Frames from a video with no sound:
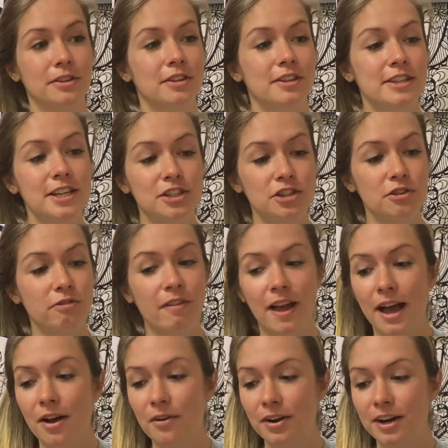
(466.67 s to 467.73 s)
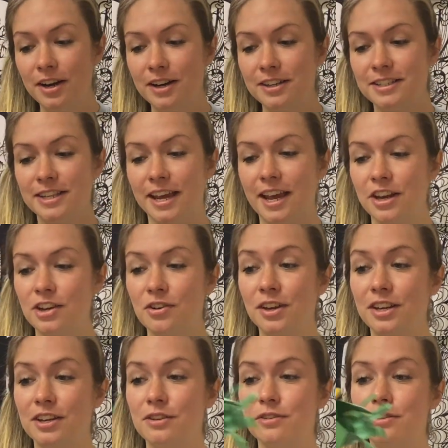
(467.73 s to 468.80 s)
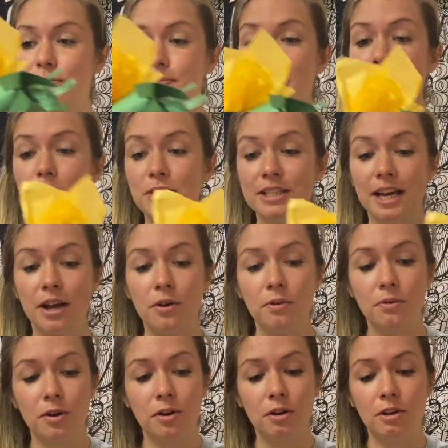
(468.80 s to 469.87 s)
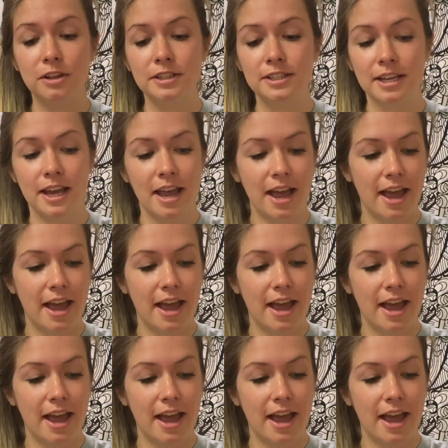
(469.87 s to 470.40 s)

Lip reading: tissue flowers, and you can use paper towel rolls